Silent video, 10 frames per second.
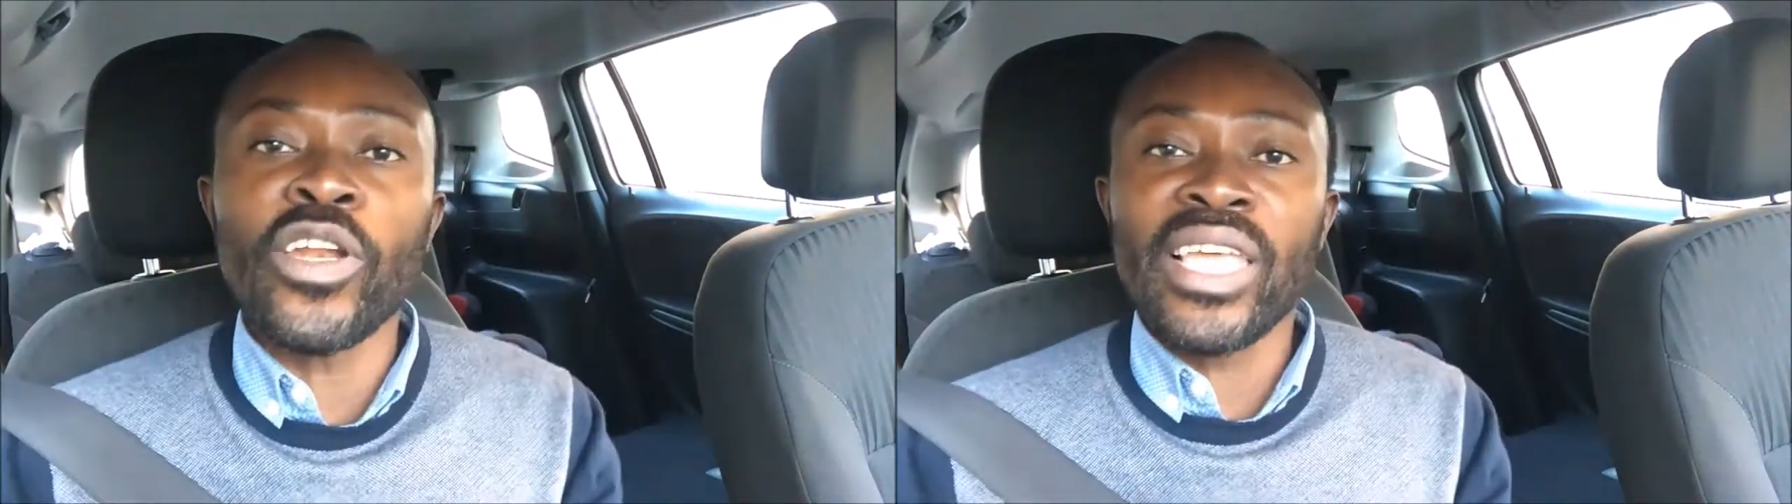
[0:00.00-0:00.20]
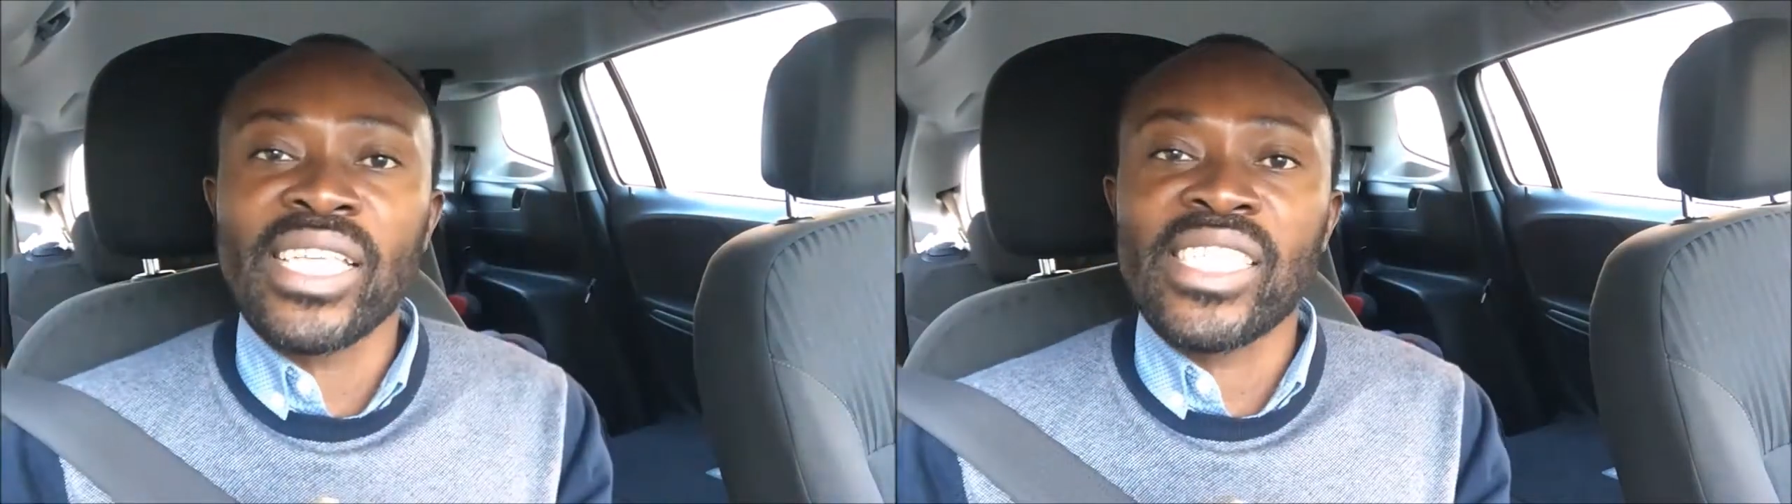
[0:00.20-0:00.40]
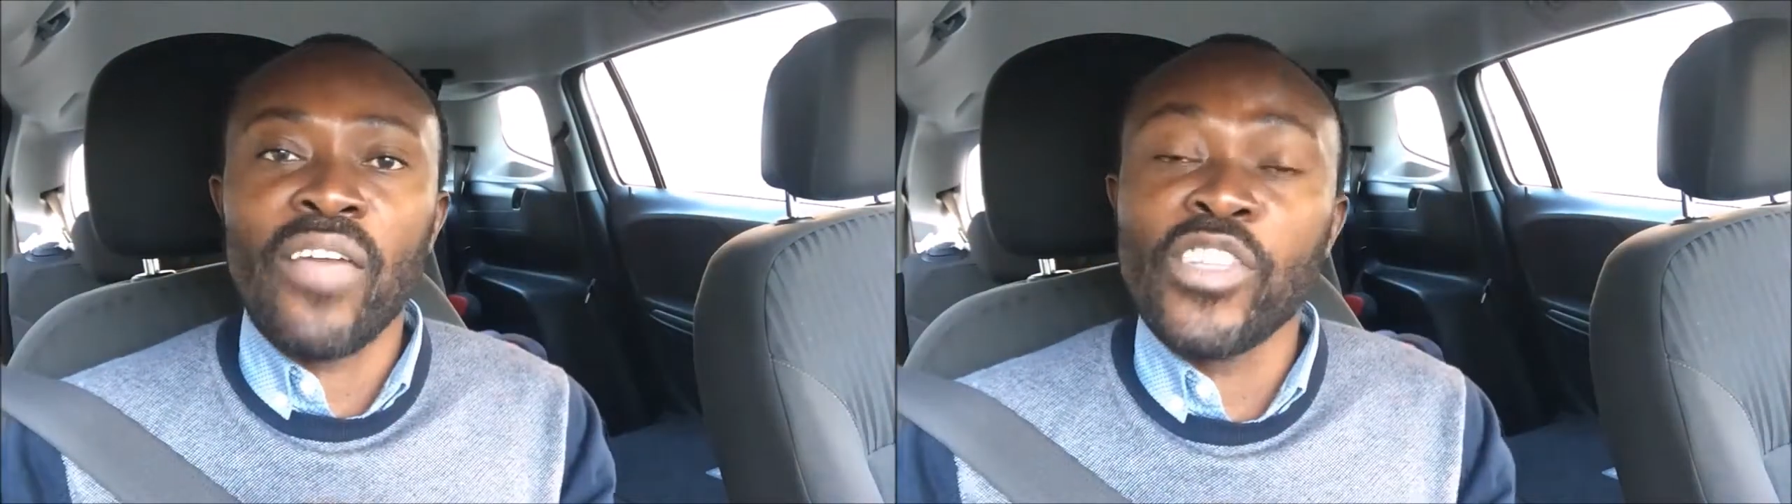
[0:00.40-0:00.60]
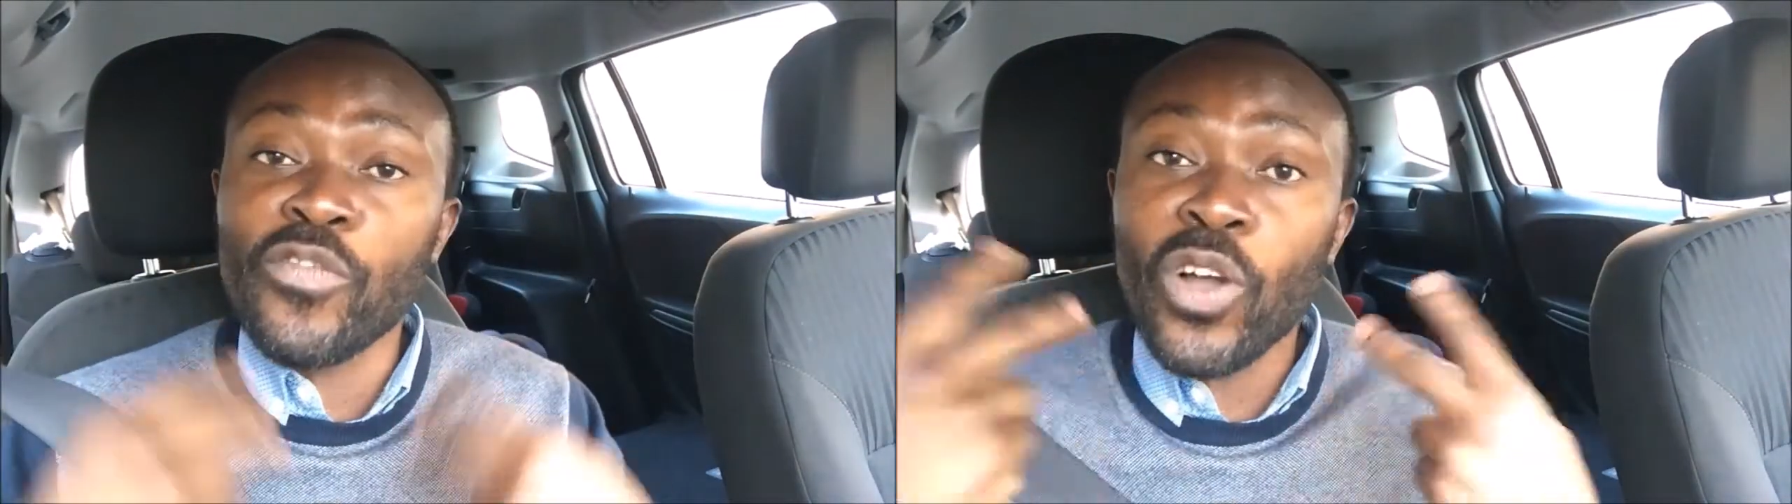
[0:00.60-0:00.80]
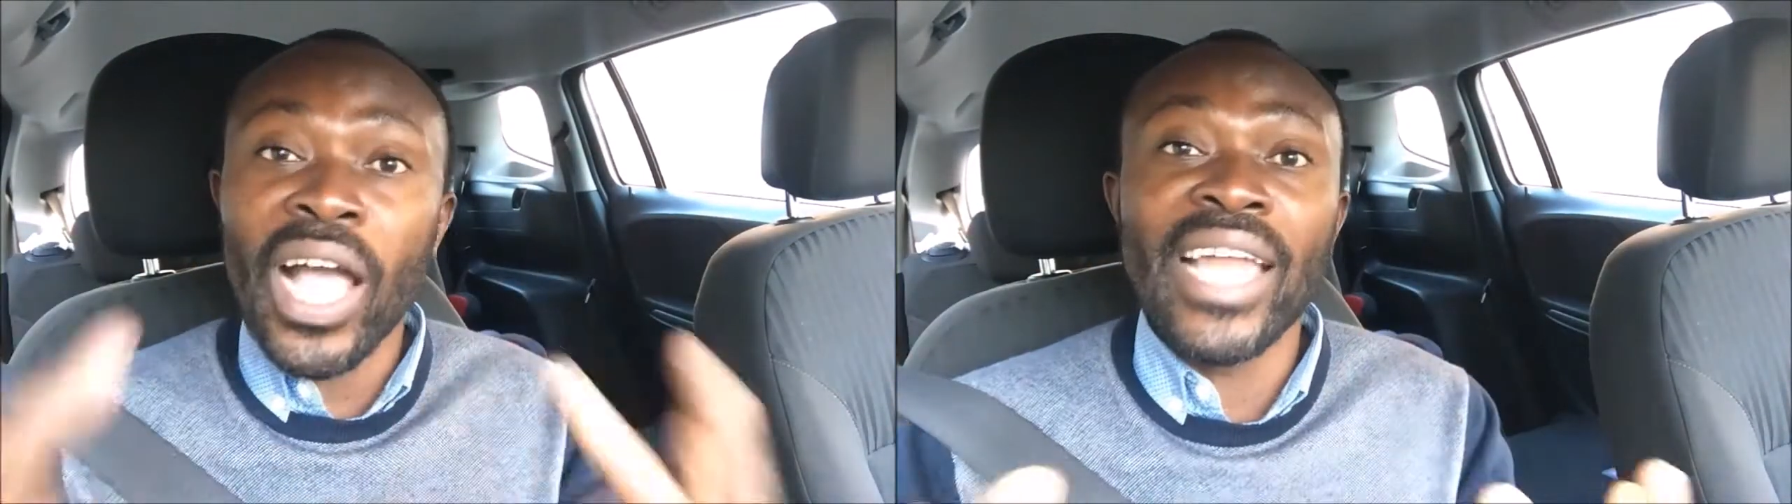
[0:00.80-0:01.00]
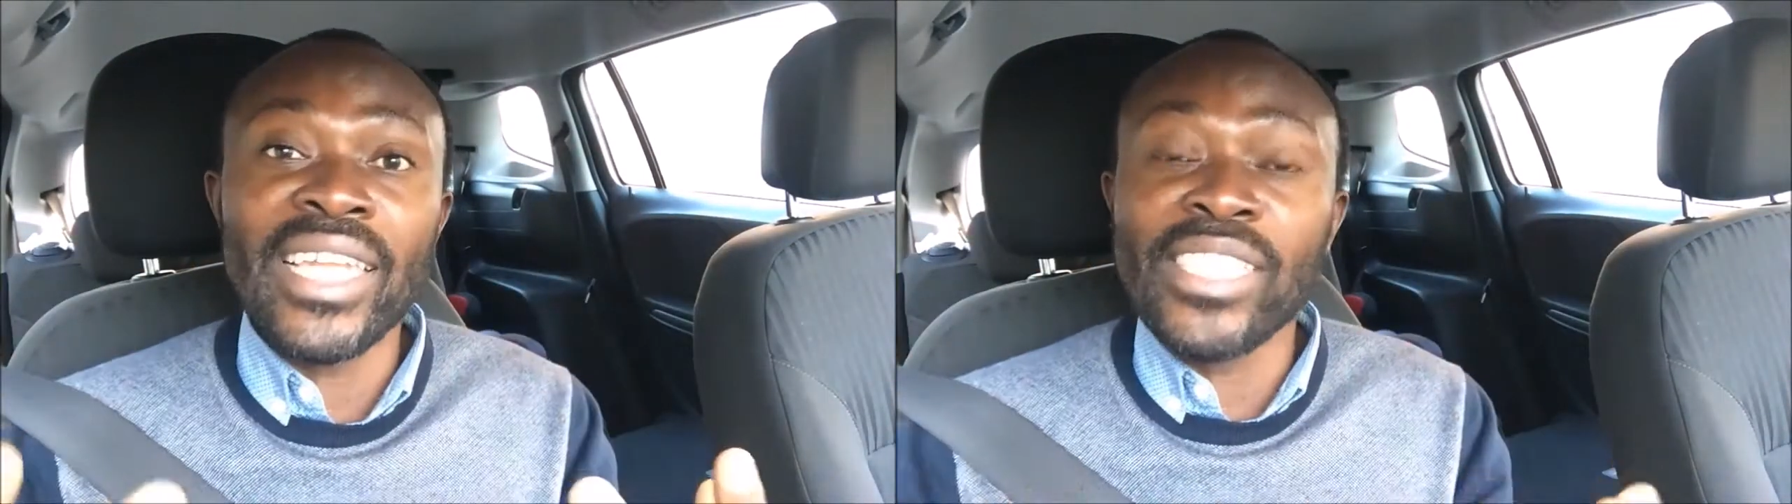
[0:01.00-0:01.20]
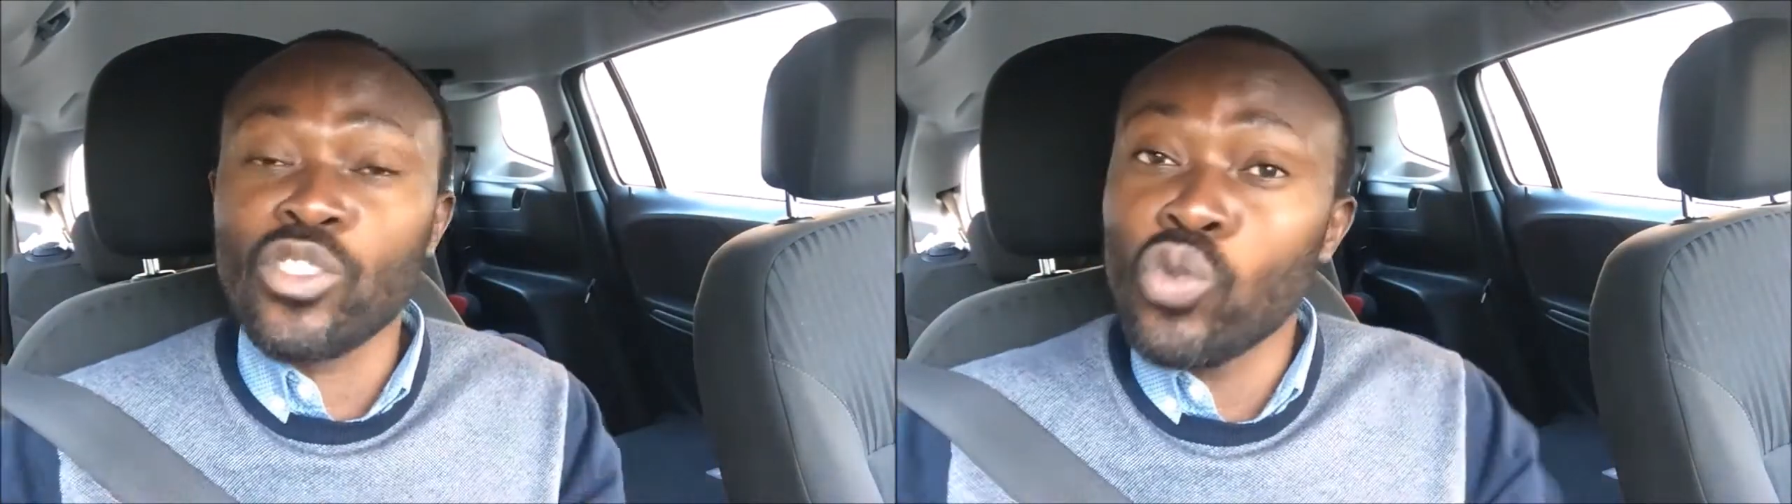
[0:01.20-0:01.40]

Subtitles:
on their service for Ghanaians